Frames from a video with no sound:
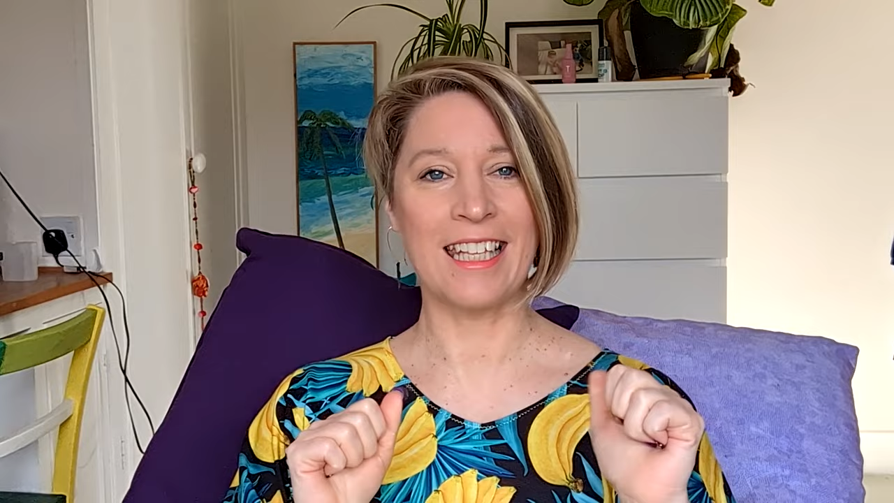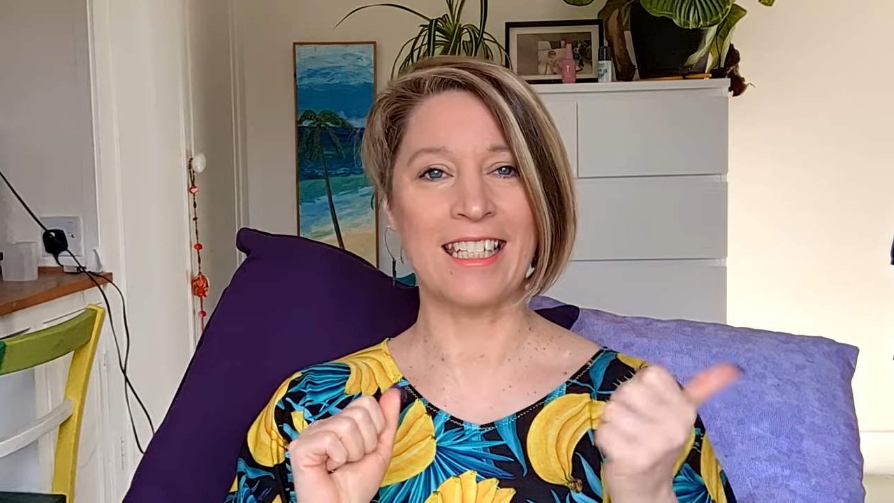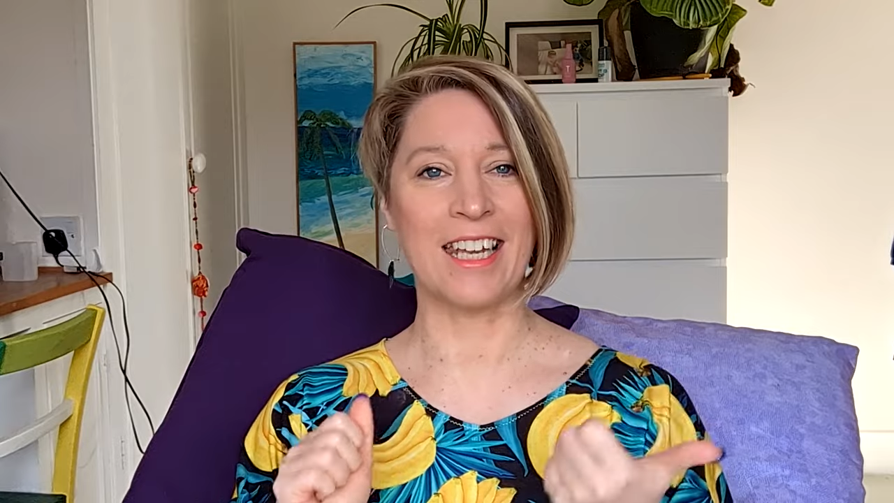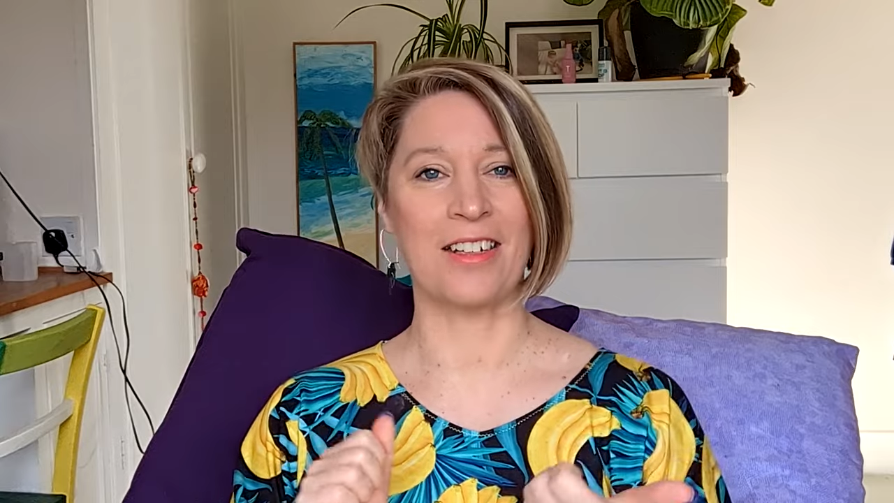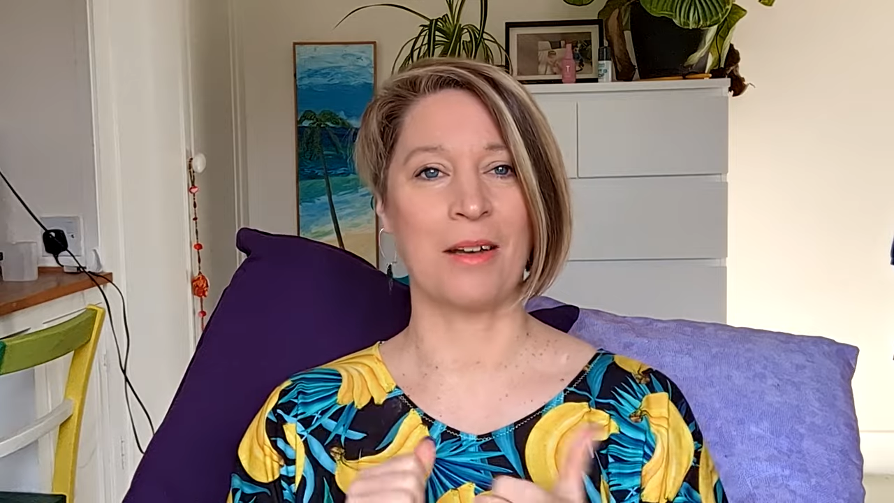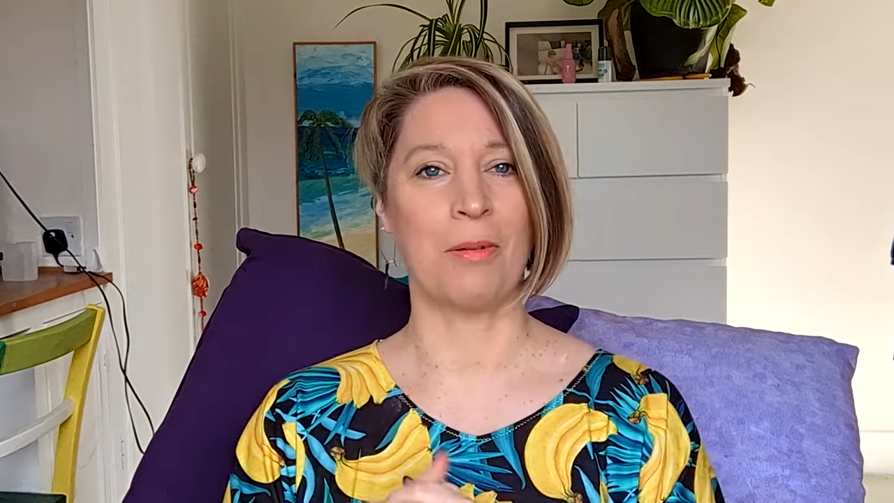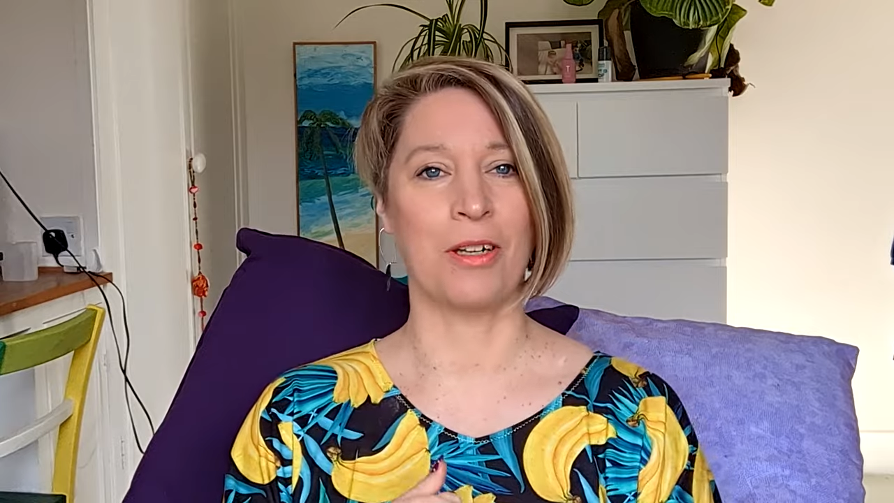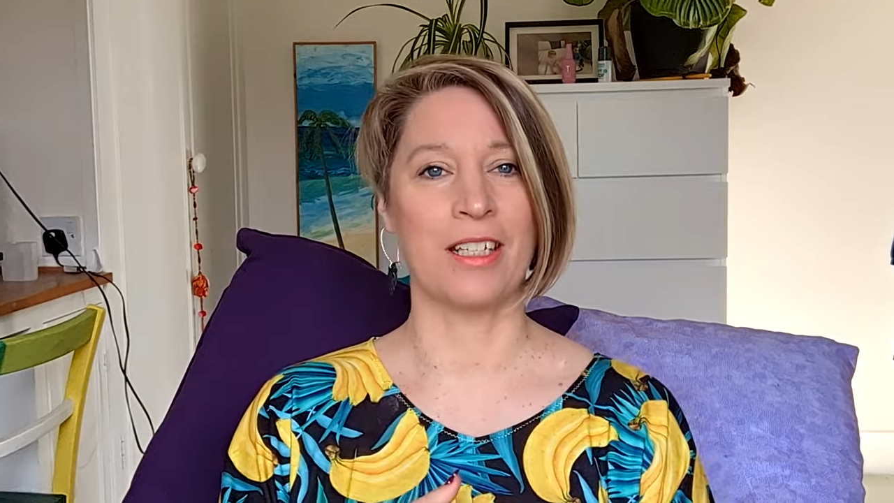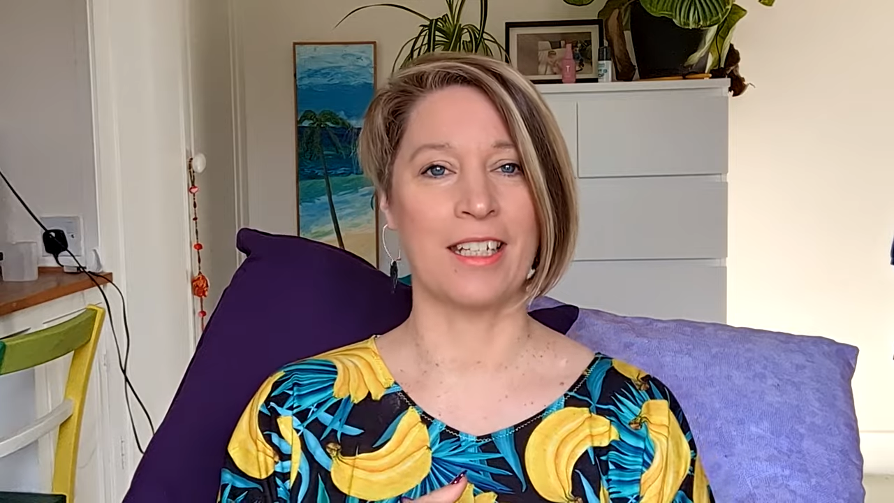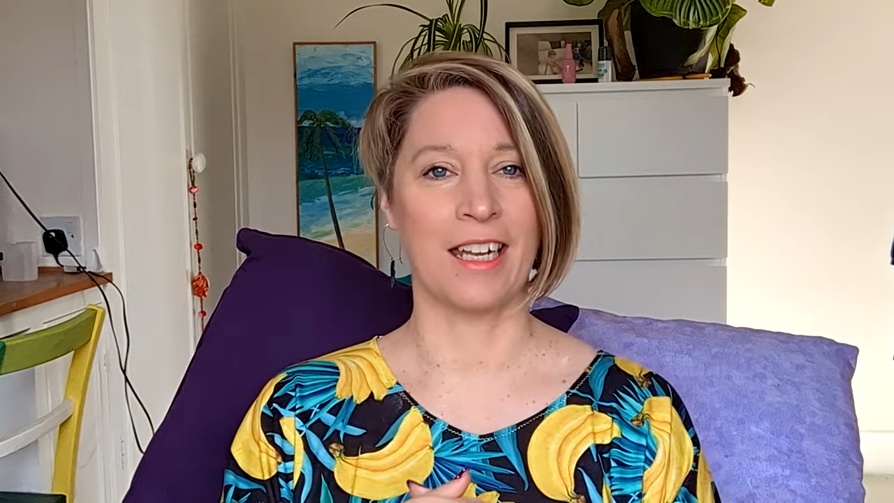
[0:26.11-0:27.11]
this goes up on
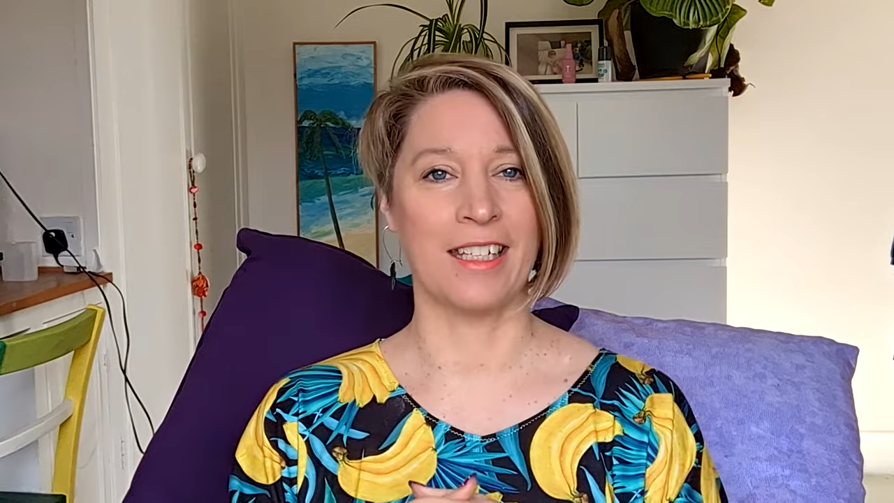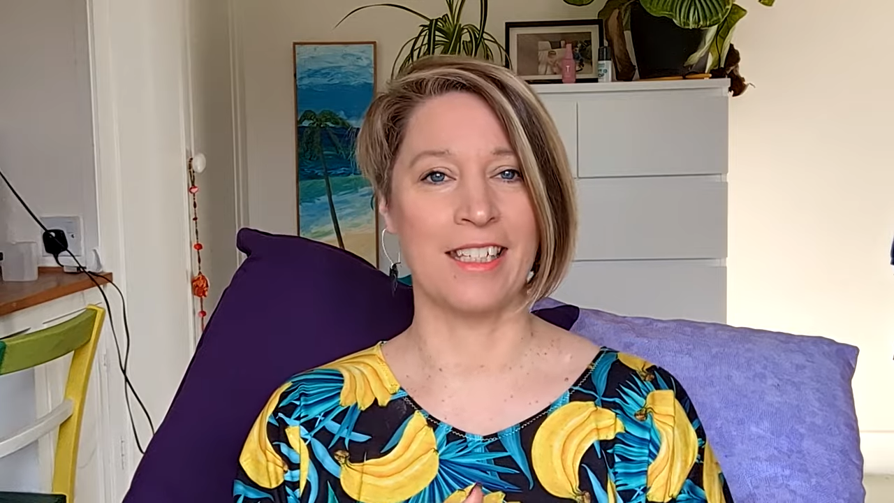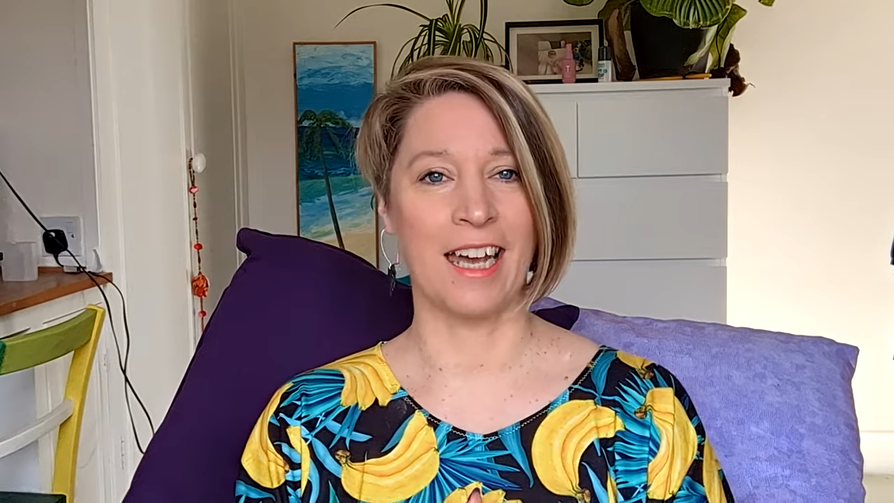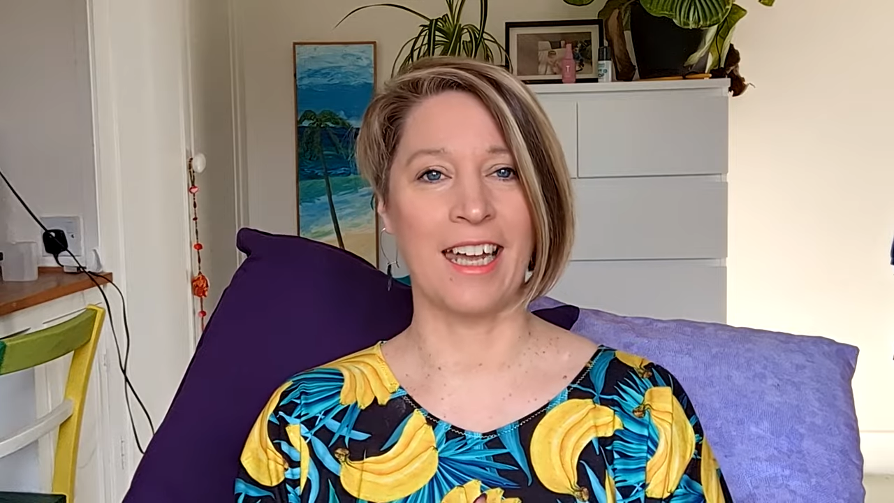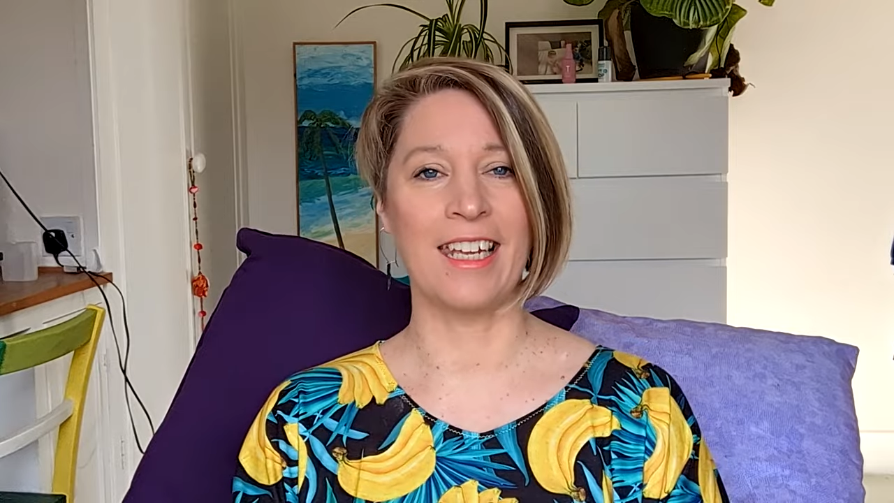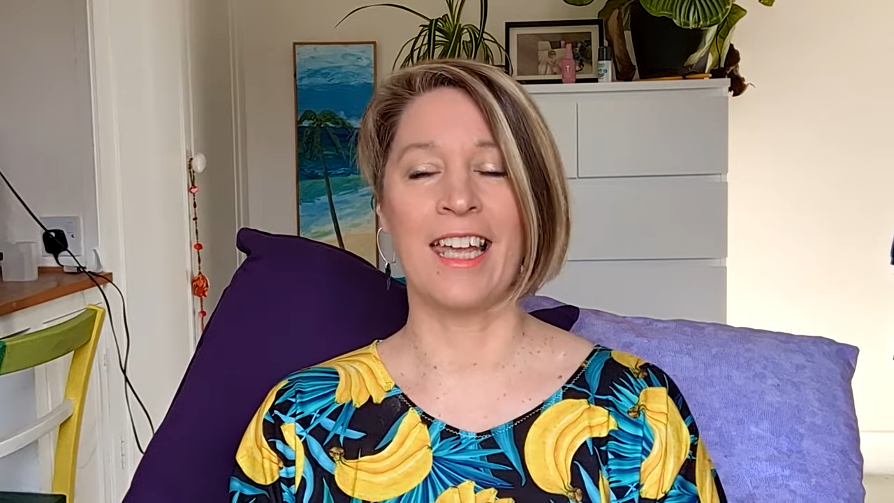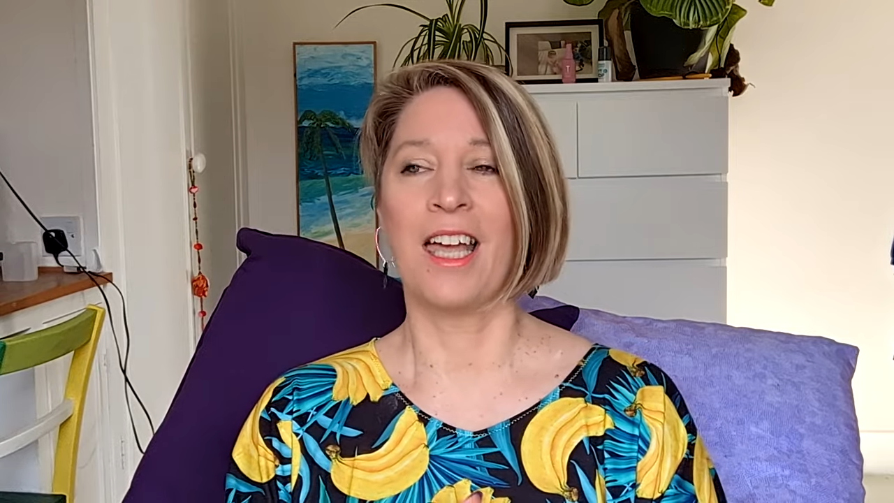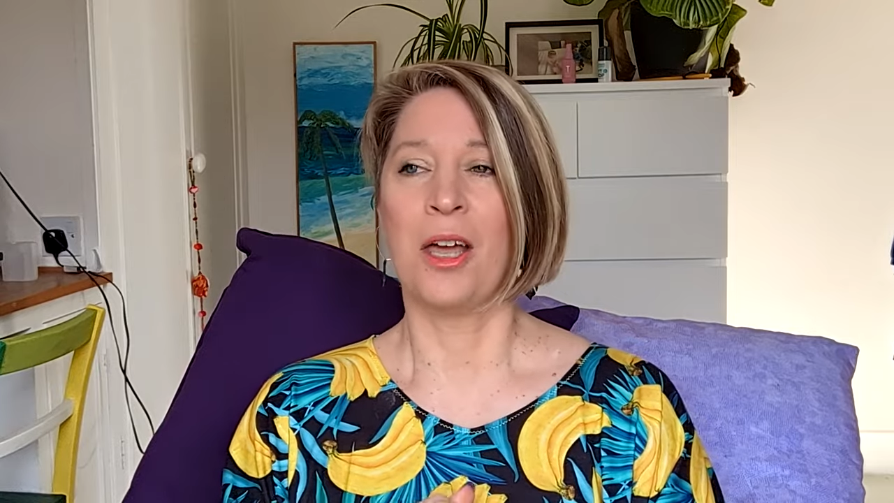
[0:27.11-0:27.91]
a Sunday,